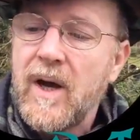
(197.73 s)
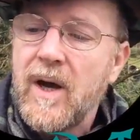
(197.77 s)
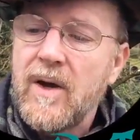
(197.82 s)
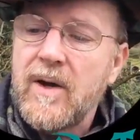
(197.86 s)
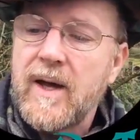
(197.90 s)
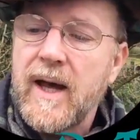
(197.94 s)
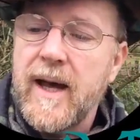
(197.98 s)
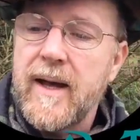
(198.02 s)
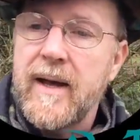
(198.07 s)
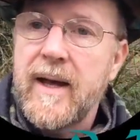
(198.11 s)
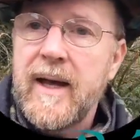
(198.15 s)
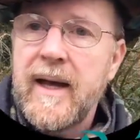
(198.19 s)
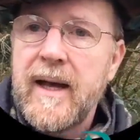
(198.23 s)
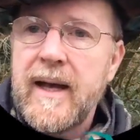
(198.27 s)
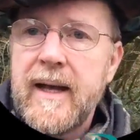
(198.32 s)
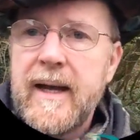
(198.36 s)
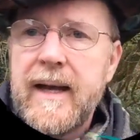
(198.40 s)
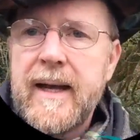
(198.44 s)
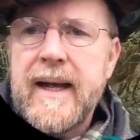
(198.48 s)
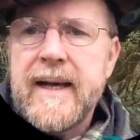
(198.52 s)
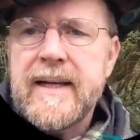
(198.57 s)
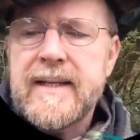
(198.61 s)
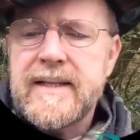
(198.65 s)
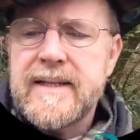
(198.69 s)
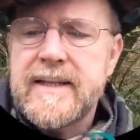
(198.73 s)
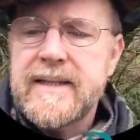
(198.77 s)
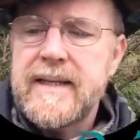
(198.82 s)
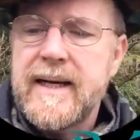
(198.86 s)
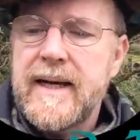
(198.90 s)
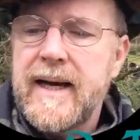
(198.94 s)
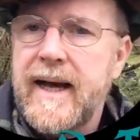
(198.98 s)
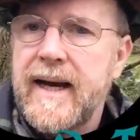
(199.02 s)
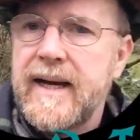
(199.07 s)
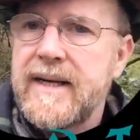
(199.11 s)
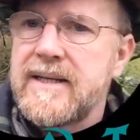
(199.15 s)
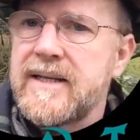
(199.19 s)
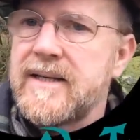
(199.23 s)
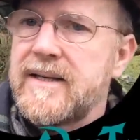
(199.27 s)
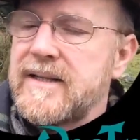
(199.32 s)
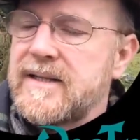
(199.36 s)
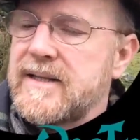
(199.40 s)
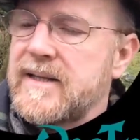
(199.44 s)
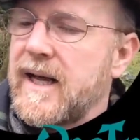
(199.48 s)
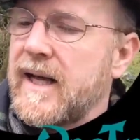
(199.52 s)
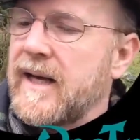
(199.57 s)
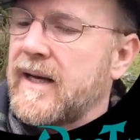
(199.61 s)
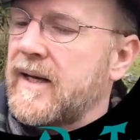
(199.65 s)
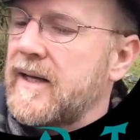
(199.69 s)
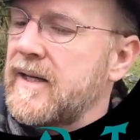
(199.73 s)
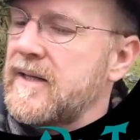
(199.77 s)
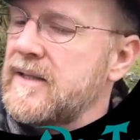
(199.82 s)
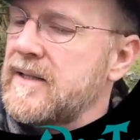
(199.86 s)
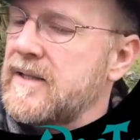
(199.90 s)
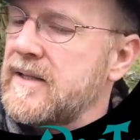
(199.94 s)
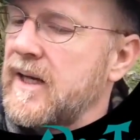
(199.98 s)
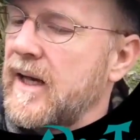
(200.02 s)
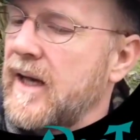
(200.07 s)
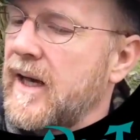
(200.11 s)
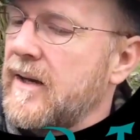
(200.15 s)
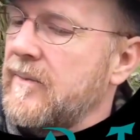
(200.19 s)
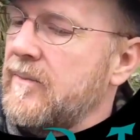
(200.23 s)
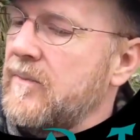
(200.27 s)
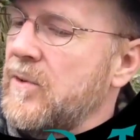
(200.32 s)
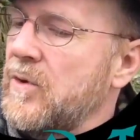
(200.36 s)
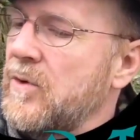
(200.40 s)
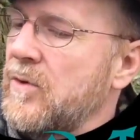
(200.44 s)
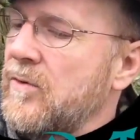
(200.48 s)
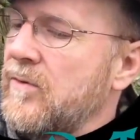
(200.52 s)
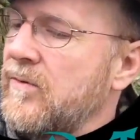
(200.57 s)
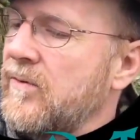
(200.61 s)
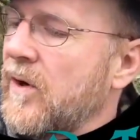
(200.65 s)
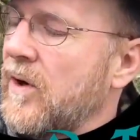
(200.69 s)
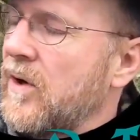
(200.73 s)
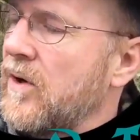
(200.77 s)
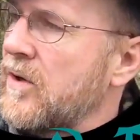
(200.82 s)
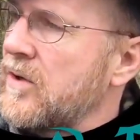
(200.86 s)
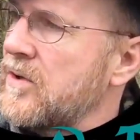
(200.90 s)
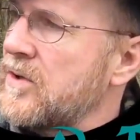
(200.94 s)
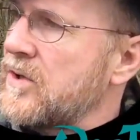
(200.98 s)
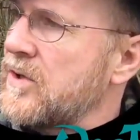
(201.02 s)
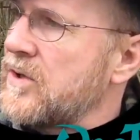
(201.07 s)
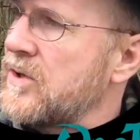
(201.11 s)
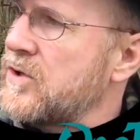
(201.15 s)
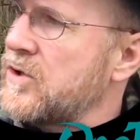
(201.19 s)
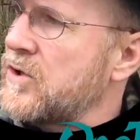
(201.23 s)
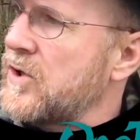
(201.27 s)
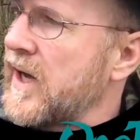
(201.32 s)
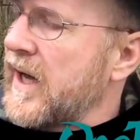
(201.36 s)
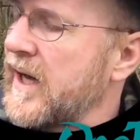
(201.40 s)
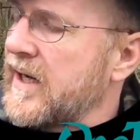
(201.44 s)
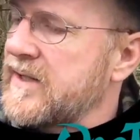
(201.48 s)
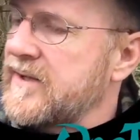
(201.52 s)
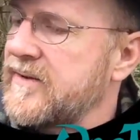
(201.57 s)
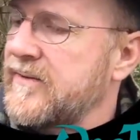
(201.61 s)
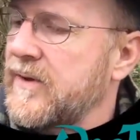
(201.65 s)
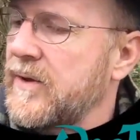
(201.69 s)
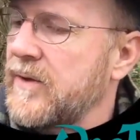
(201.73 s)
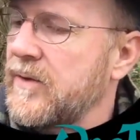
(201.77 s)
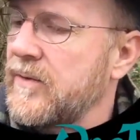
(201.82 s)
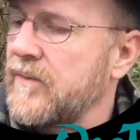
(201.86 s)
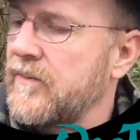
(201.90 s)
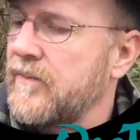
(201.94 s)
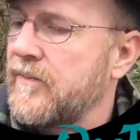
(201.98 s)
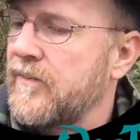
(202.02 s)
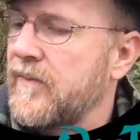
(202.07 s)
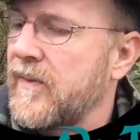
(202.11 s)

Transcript: Okay, let's select the setlist and move on to the tracks view.